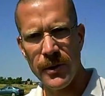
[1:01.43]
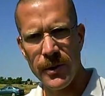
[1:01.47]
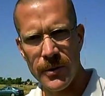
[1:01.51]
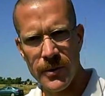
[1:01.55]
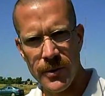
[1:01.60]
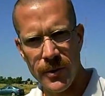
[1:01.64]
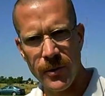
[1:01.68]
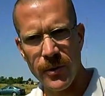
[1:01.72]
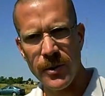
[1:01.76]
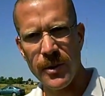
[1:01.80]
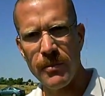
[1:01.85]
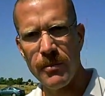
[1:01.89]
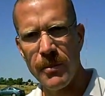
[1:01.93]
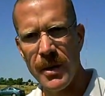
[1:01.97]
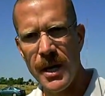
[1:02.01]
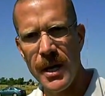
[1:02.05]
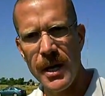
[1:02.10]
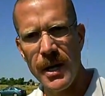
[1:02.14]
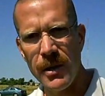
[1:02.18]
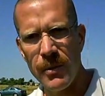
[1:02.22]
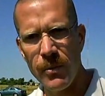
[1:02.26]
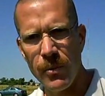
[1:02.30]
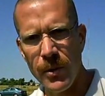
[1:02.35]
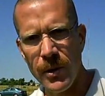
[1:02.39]
they're still
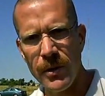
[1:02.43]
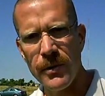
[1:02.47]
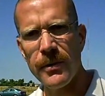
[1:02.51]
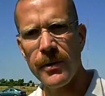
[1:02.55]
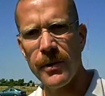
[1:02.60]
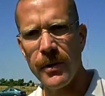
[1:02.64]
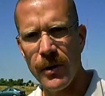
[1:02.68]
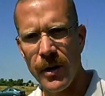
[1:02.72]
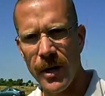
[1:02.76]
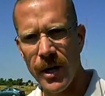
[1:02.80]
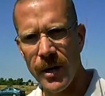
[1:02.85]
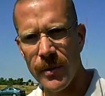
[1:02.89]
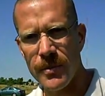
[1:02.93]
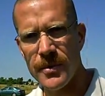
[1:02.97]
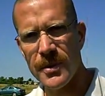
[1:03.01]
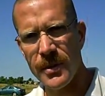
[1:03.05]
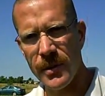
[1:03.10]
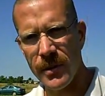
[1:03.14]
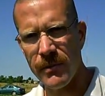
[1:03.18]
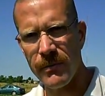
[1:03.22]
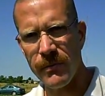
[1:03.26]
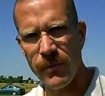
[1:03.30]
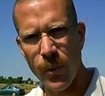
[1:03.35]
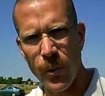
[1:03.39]
competing with the crops,
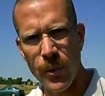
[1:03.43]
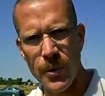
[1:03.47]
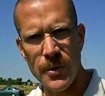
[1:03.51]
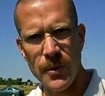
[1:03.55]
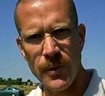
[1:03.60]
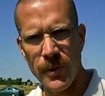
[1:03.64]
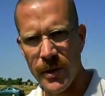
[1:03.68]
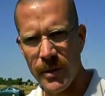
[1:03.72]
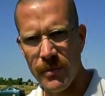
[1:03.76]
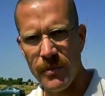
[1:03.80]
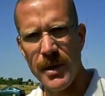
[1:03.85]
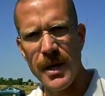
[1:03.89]
and unfortunately in